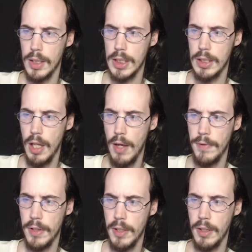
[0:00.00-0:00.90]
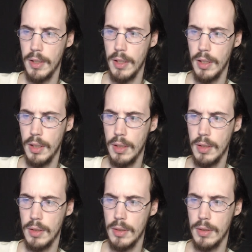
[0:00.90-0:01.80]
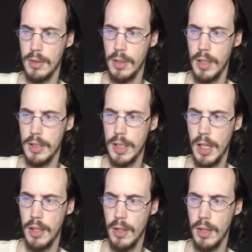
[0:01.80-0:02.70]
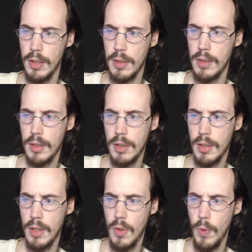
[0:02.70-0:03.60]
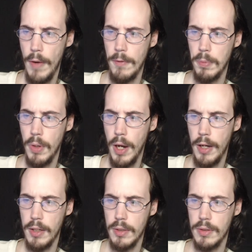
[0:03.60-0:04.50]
Sloth, I think, and it's either Wrath or Pride.